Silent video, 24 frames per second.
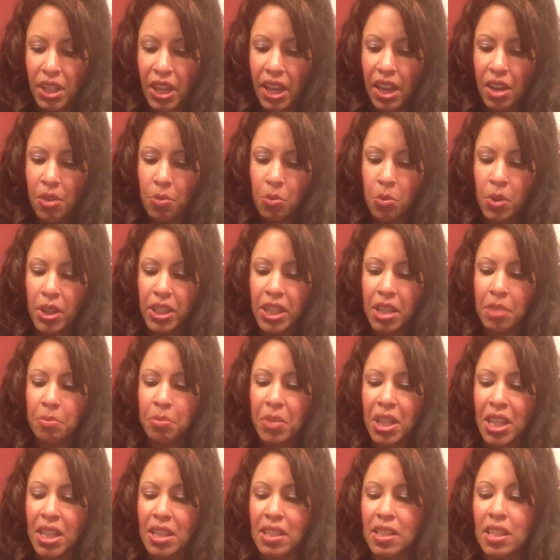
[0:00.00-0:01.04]
And what it
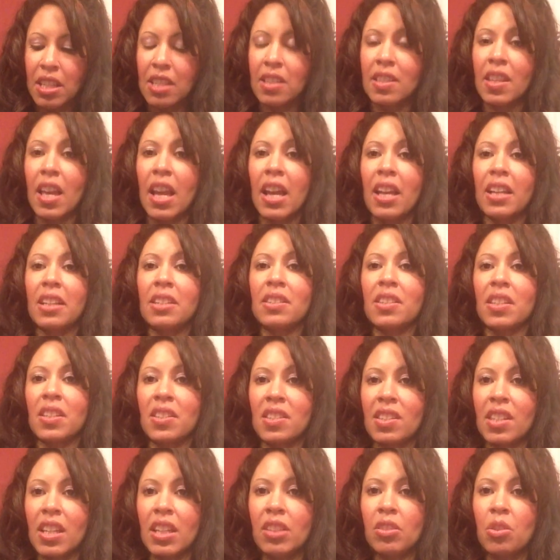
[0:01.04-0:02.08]
means is that it's a
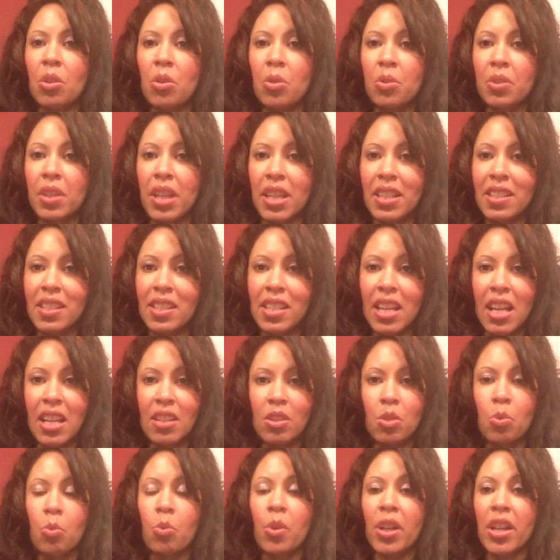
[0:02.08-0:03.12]
signal that
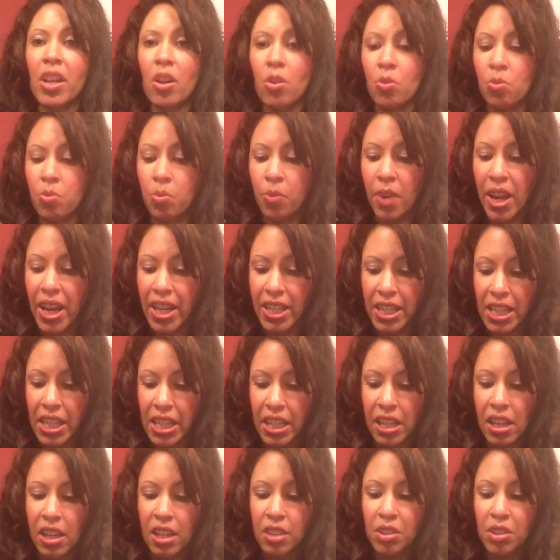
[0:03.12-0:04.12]
states we are ready